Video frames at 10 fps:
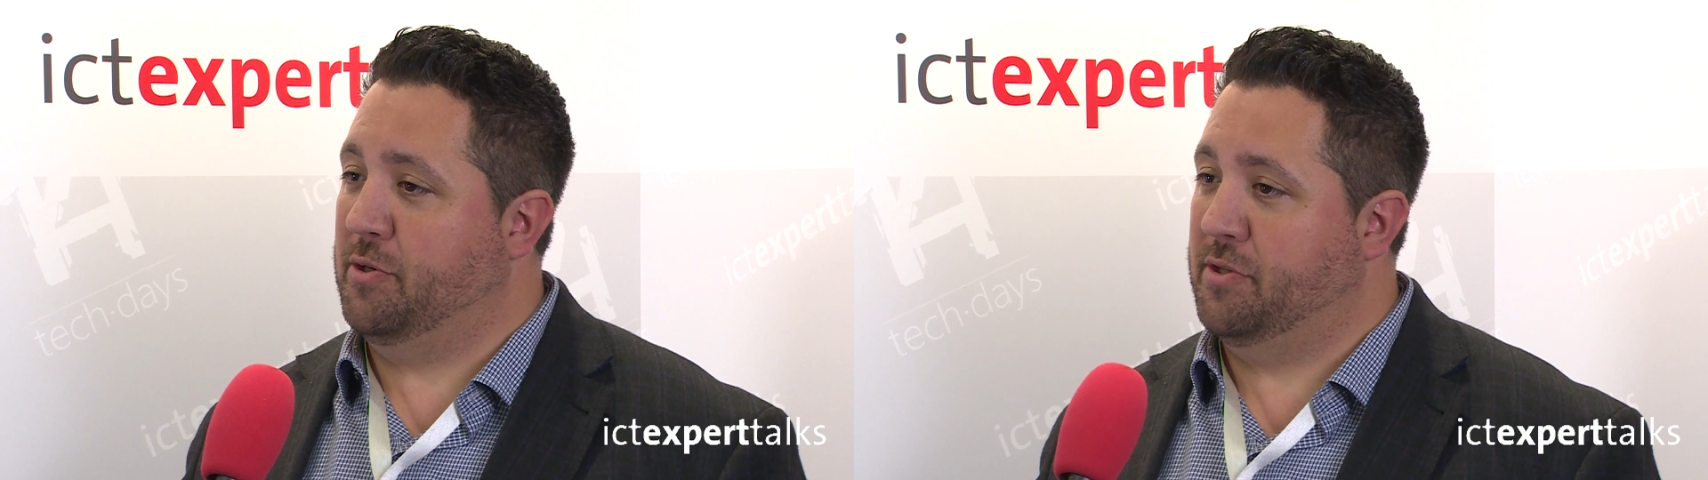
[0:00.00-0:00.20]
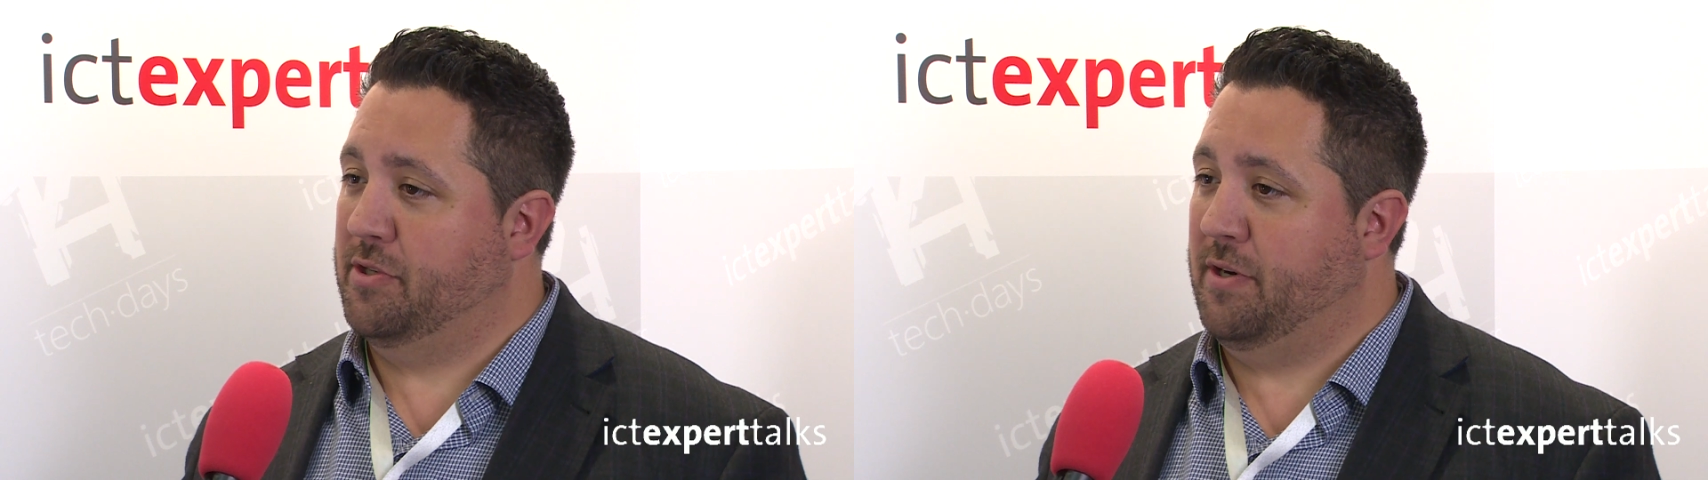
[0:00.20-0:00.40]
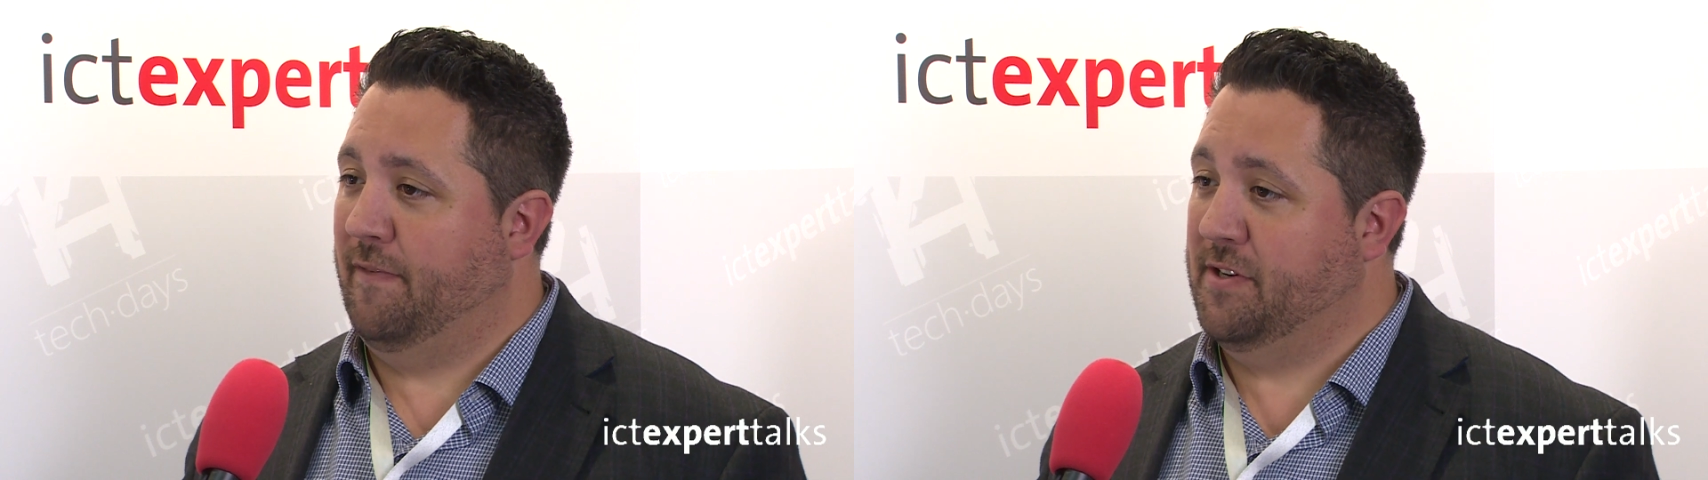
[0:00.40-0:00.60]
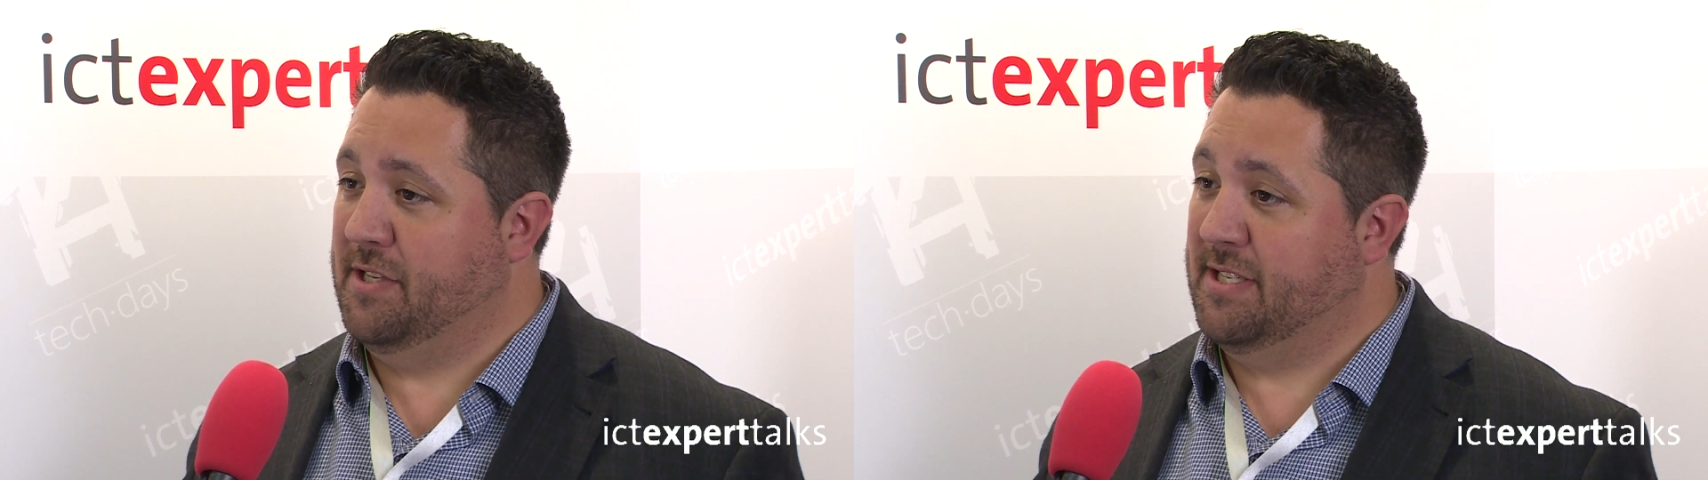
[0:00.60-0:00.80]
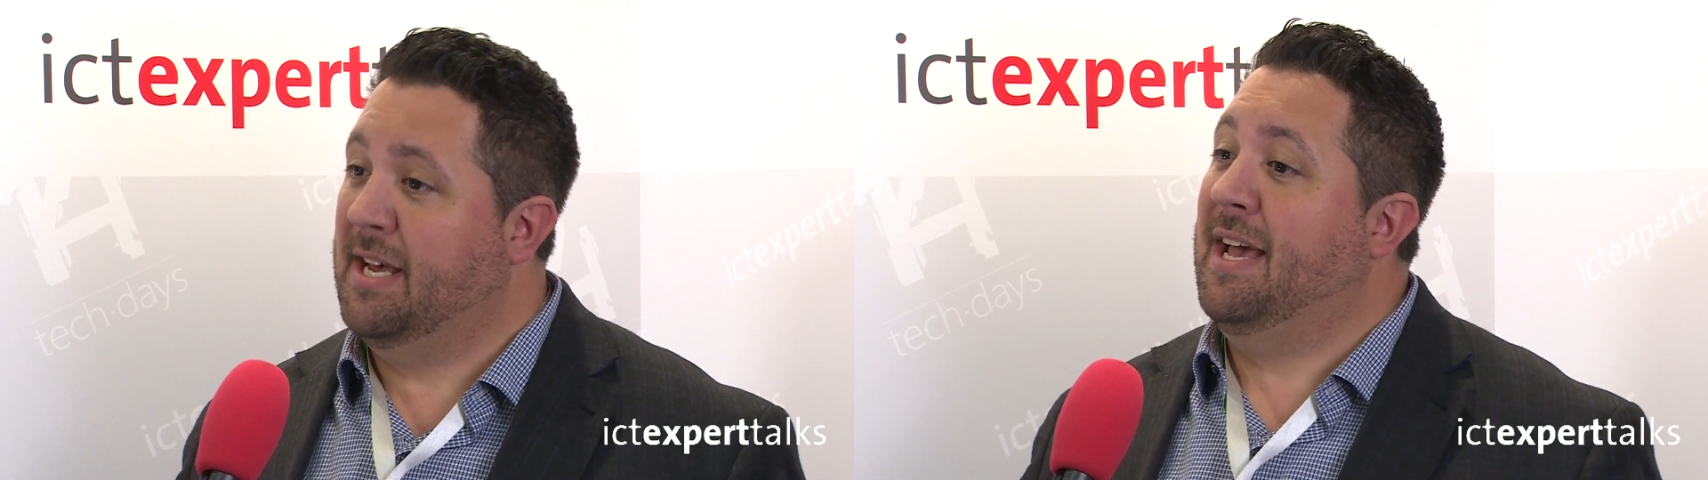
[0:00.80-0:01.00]
as a
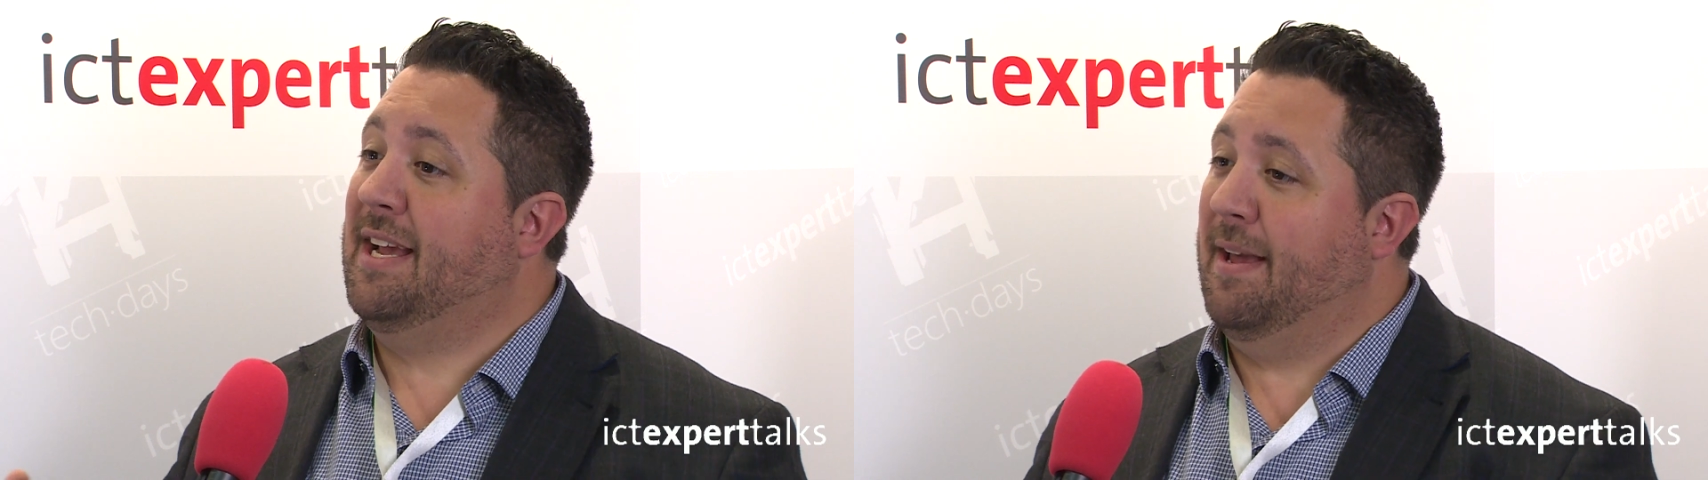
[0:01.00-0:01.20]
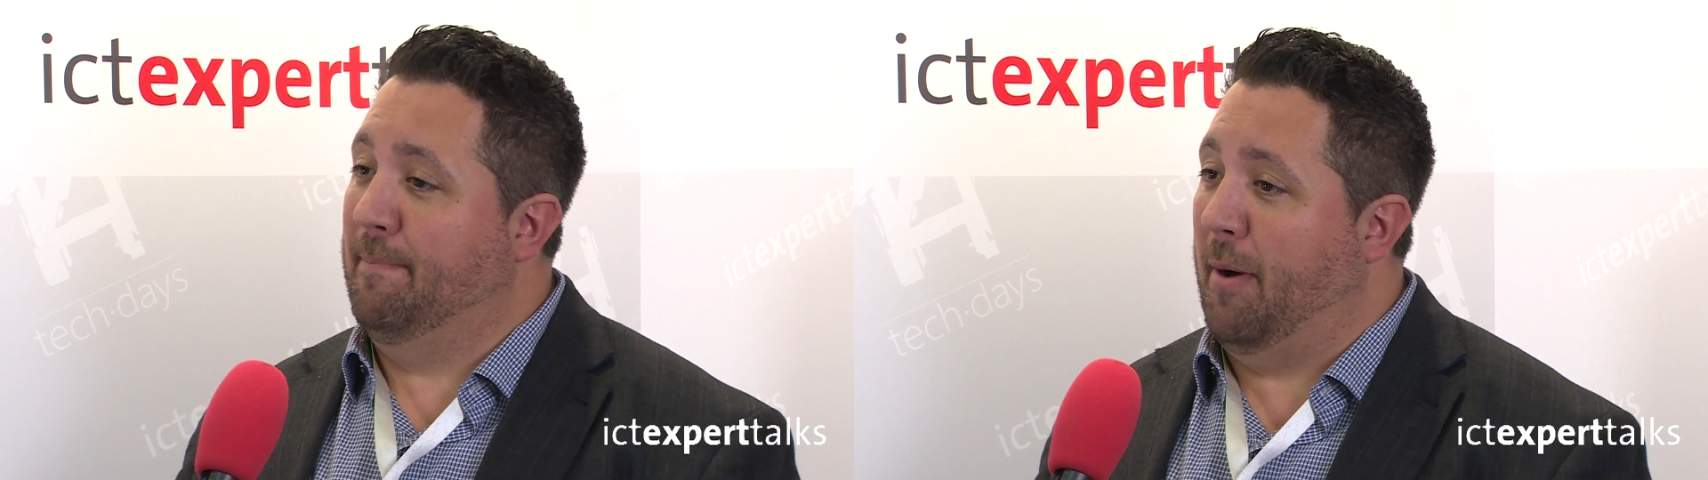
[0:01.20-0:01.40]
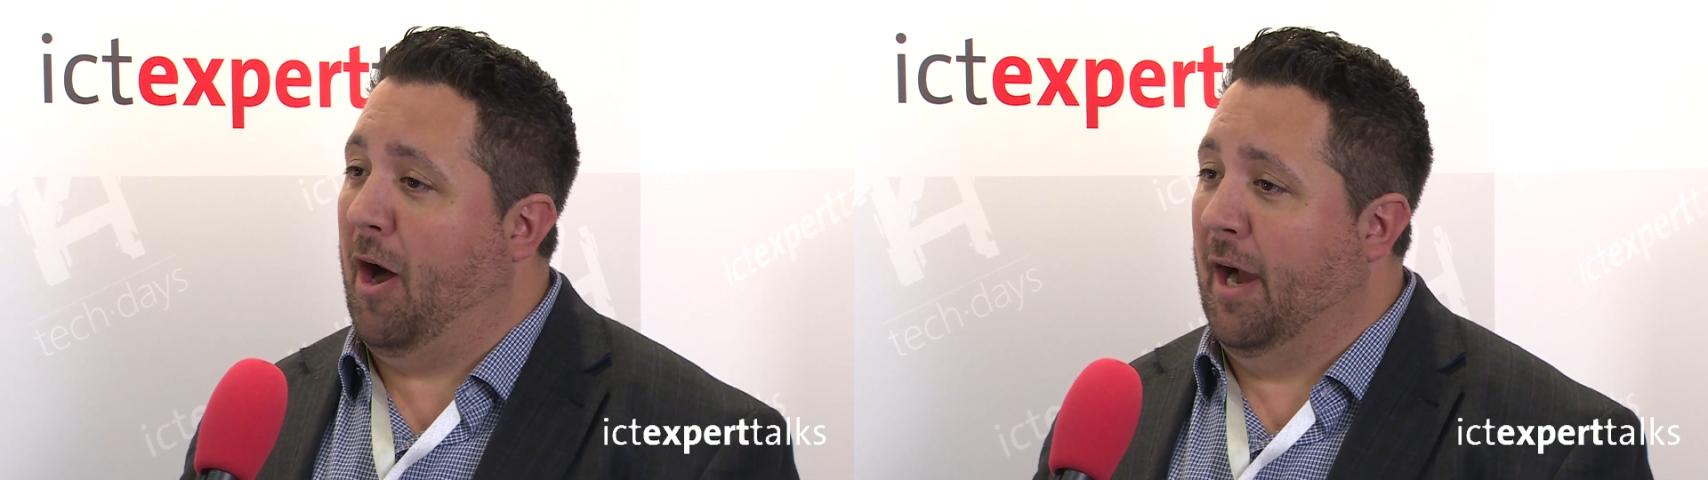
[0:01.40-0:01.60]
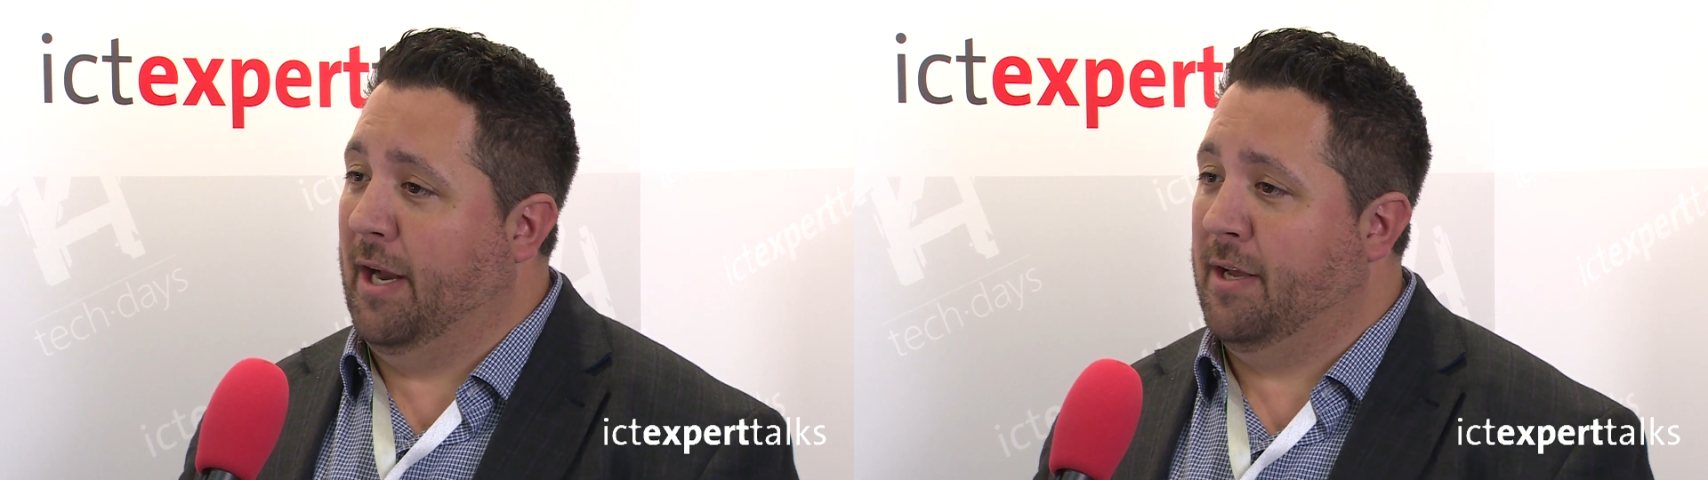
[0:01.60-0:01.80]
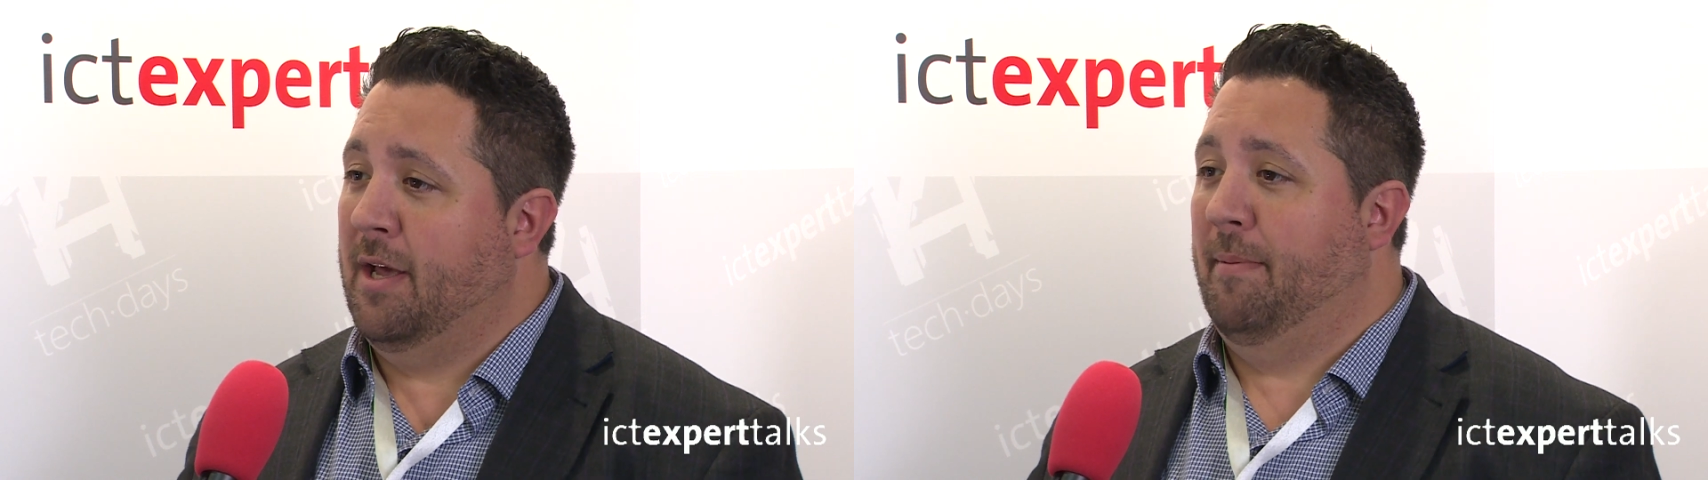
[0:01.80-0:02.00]
services combined.